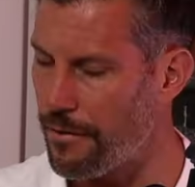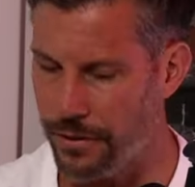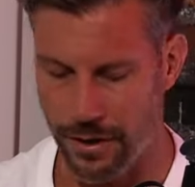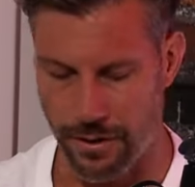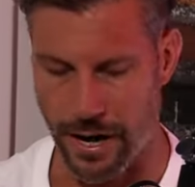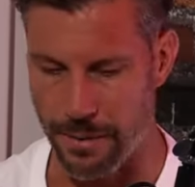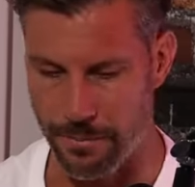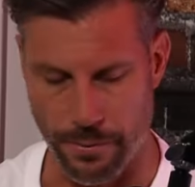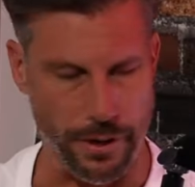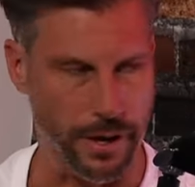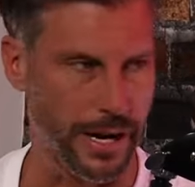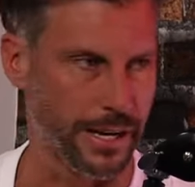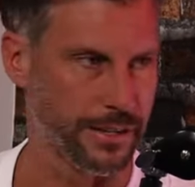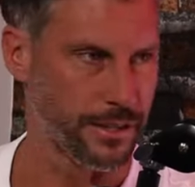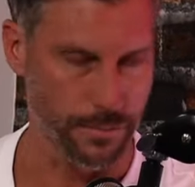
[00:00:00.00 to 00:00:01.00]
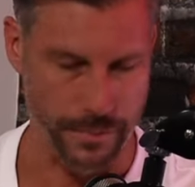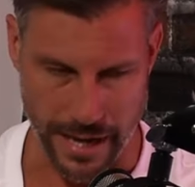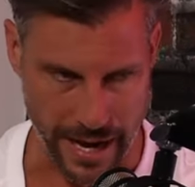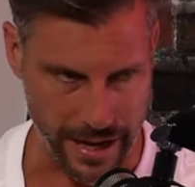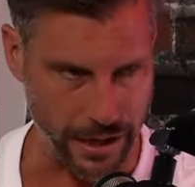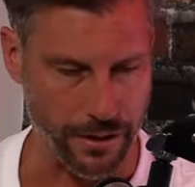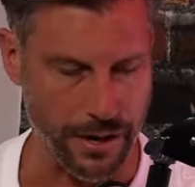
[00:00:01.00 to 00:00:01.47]
great product, and we
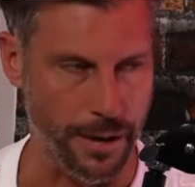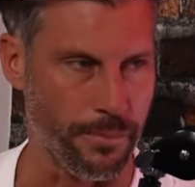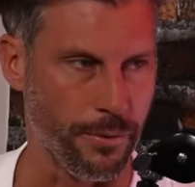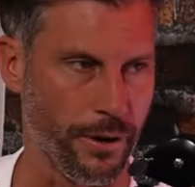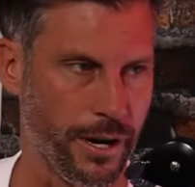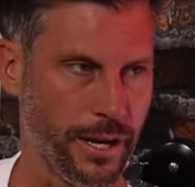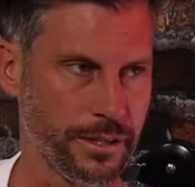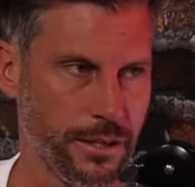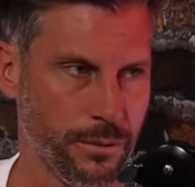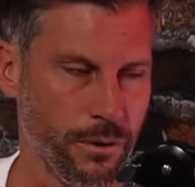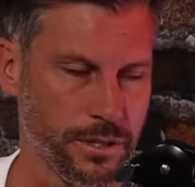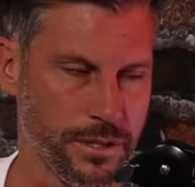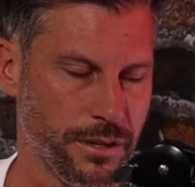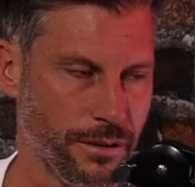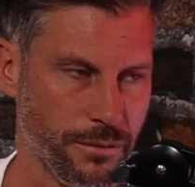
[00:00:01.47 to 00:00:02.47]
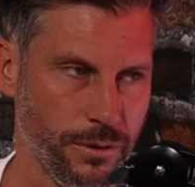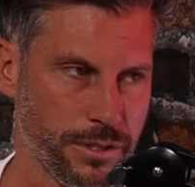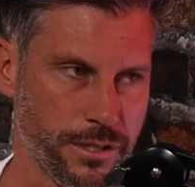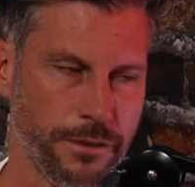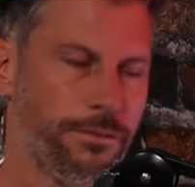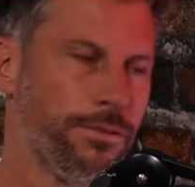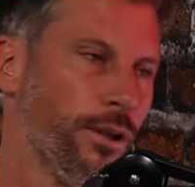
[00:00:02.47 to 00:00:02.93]
had a great product. It wasn't it
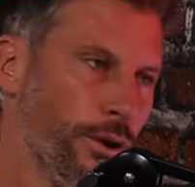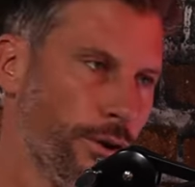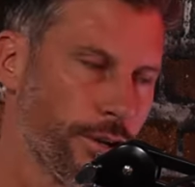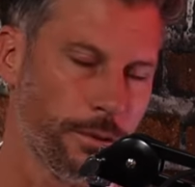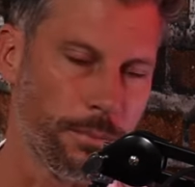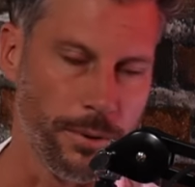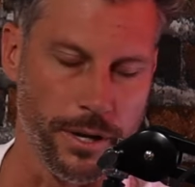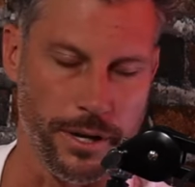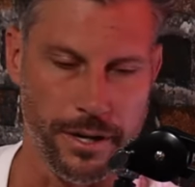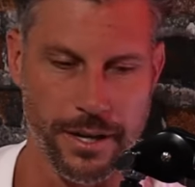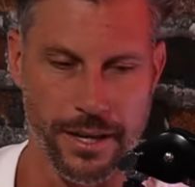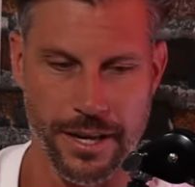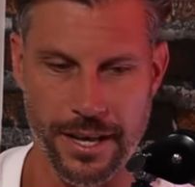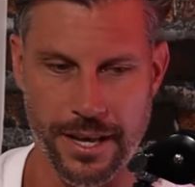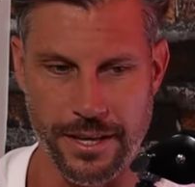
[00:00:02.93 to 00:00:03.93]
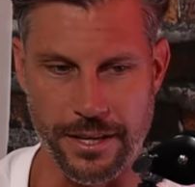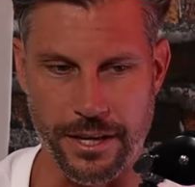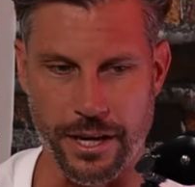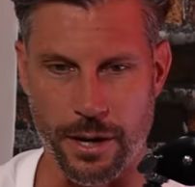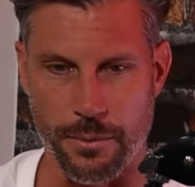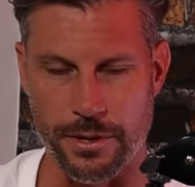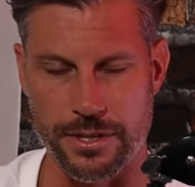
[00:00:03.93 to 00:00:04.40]
wasn't a fluke, but, you
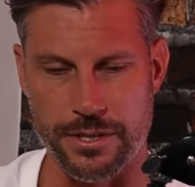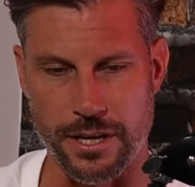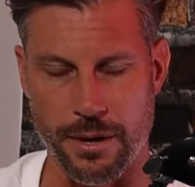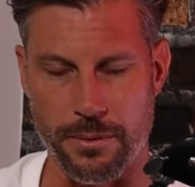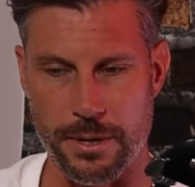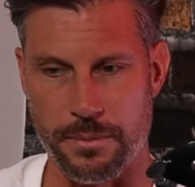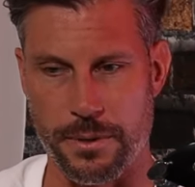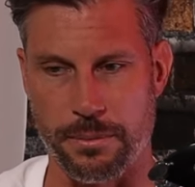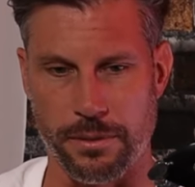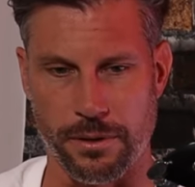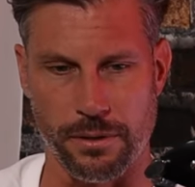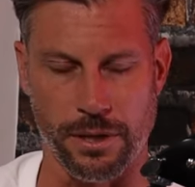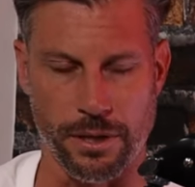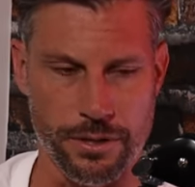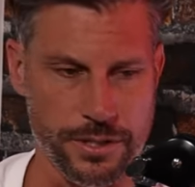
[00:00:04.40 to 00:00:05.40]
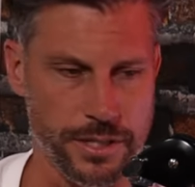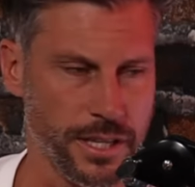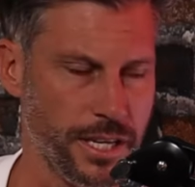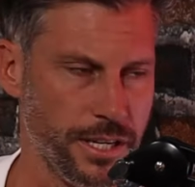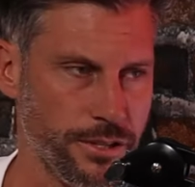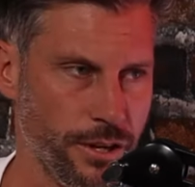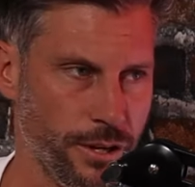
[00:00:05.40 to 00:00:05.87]
know, when so many people are losing
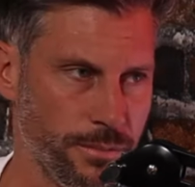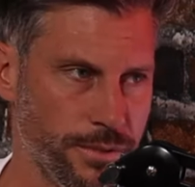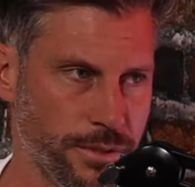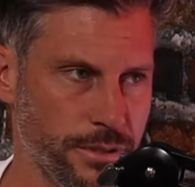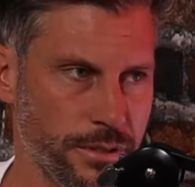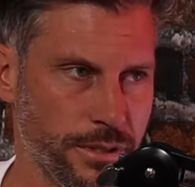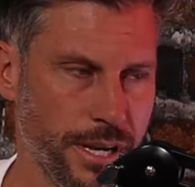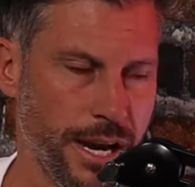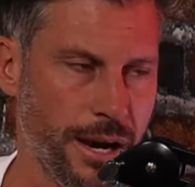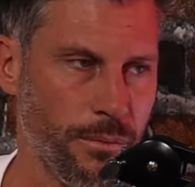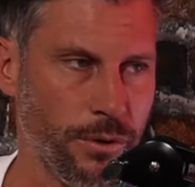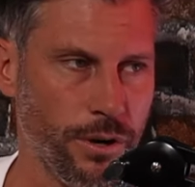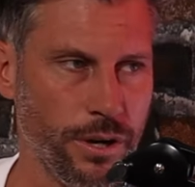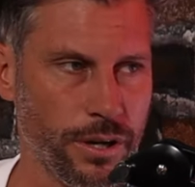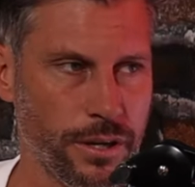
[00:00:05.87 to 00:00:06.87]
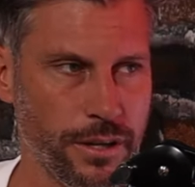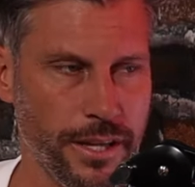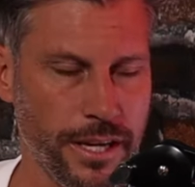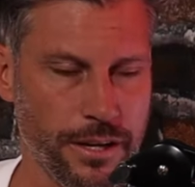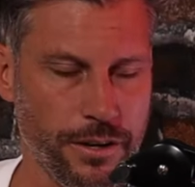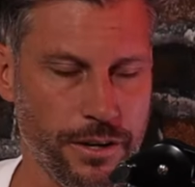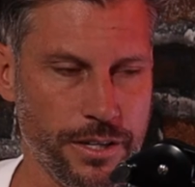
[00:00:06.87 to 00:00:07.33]
their jobs and can't work and
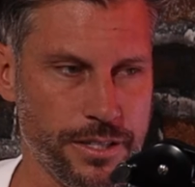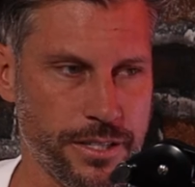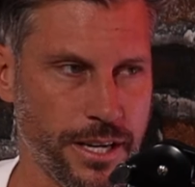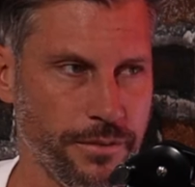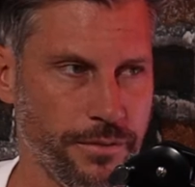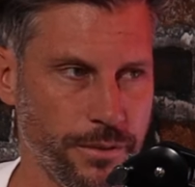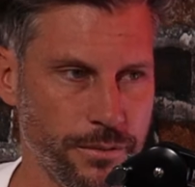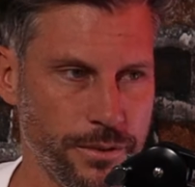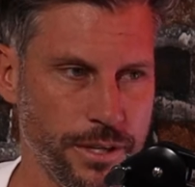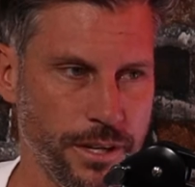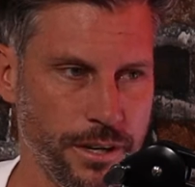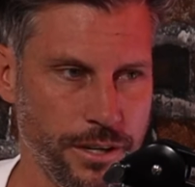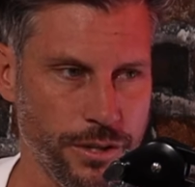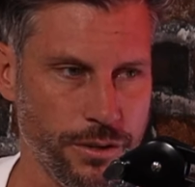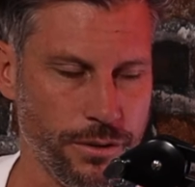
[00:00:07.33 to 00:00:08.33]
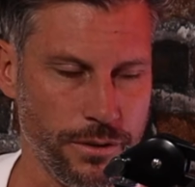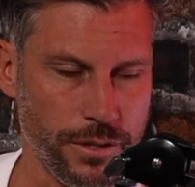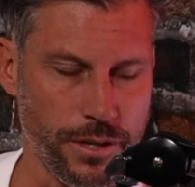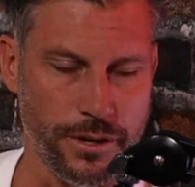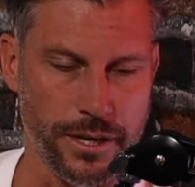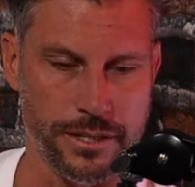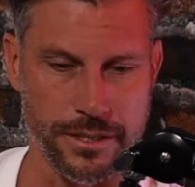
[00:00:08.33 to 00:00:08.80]
that kind of stuff, you know, and you're
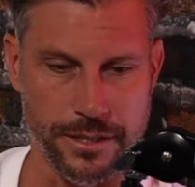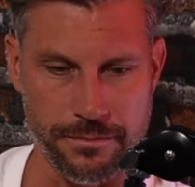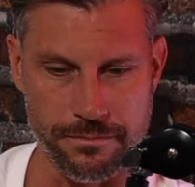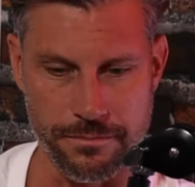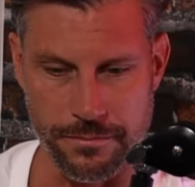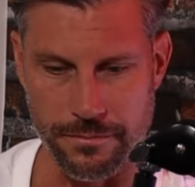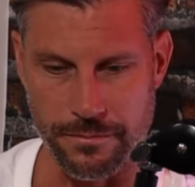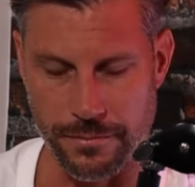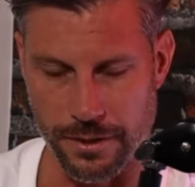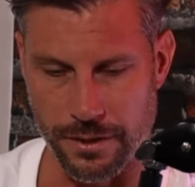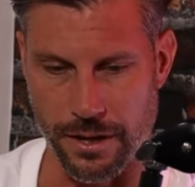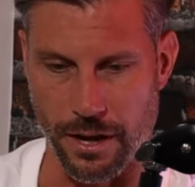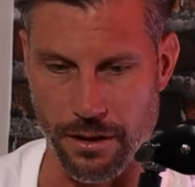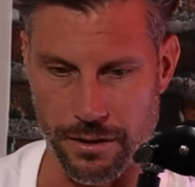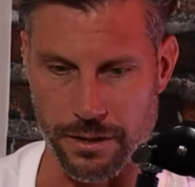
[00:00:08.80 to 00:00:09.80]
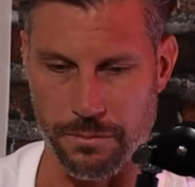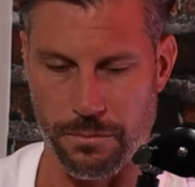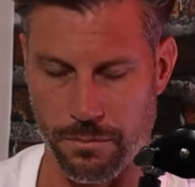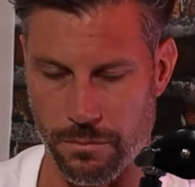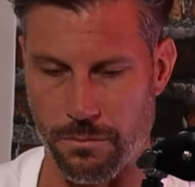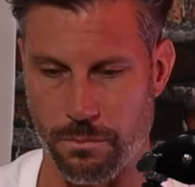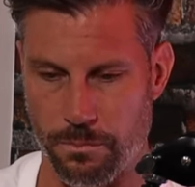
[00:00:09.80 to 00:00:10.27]
you're actually going
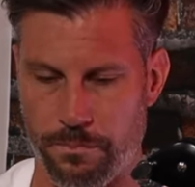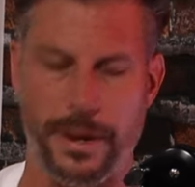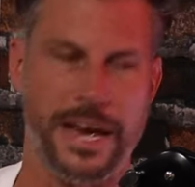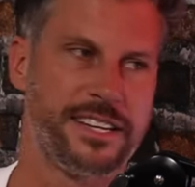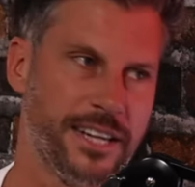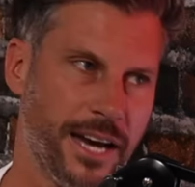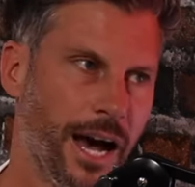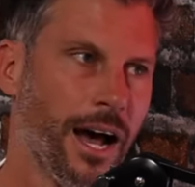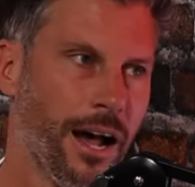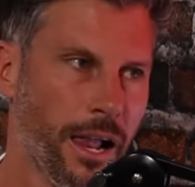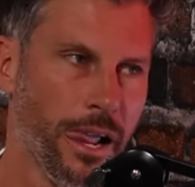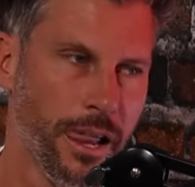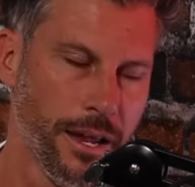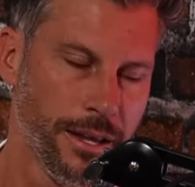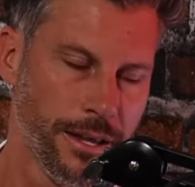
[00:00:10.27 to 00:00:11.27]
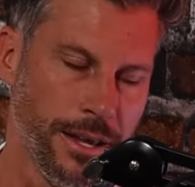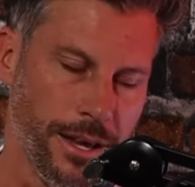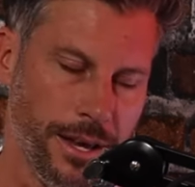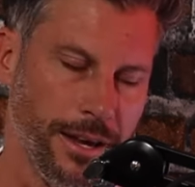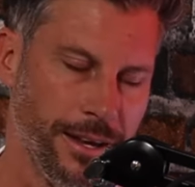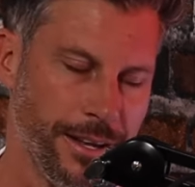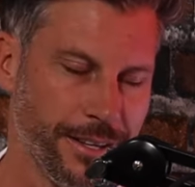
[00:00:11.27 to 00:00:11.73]
Creamy. better.
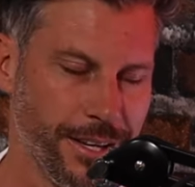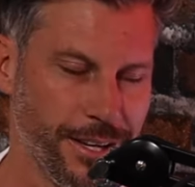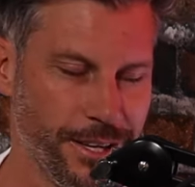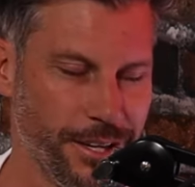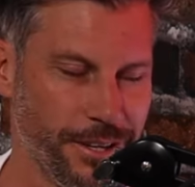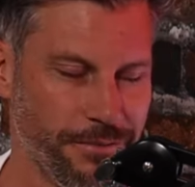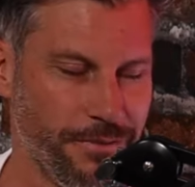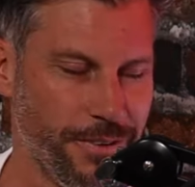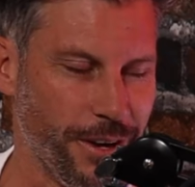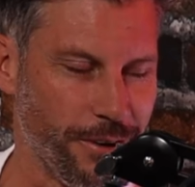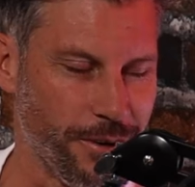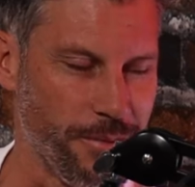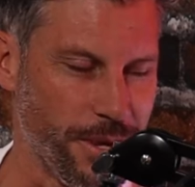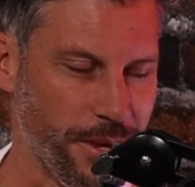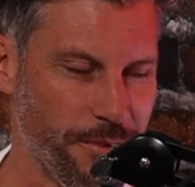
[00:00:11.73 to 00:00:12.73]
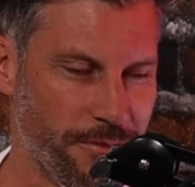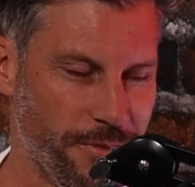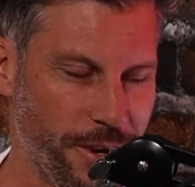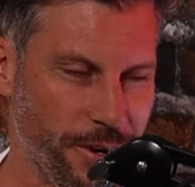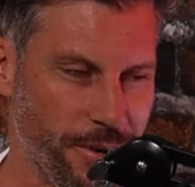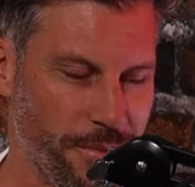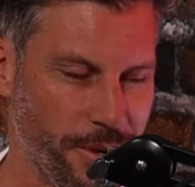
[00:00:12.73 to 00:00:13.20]
yeah, it, it felt a bit it
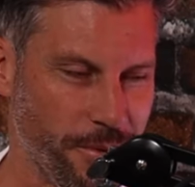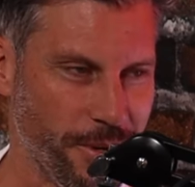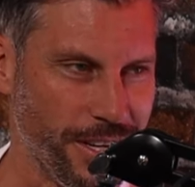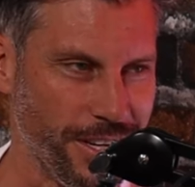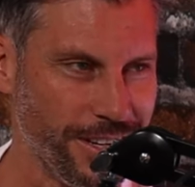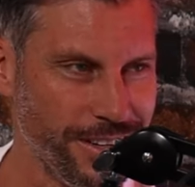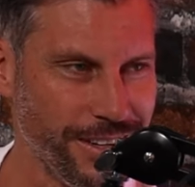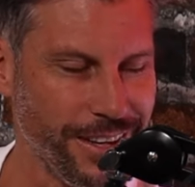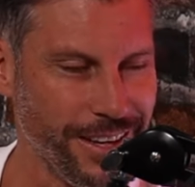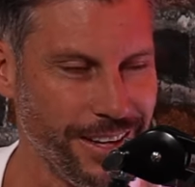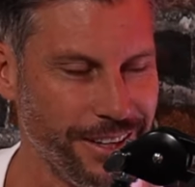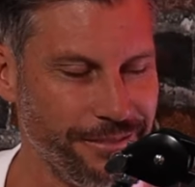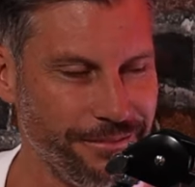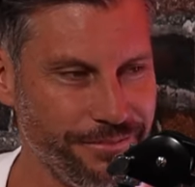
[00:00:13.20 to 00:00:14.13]
felt a bit weird. Yeah. yeah.